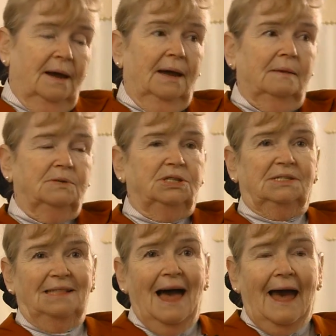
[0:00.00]
it was
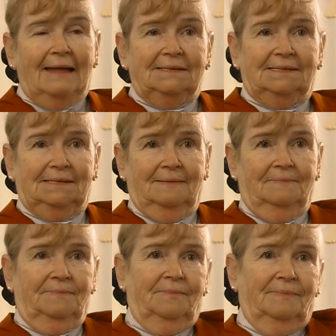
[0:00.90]
slats
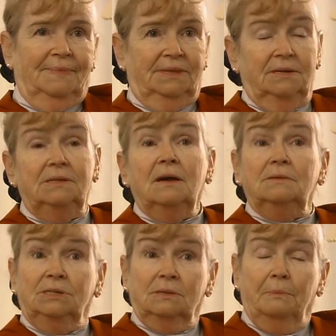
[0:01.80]
to
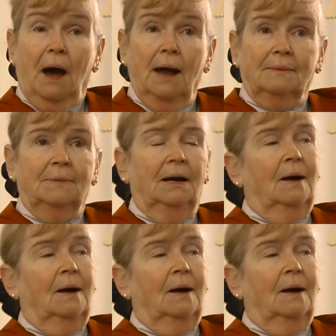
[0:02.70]
the bottom.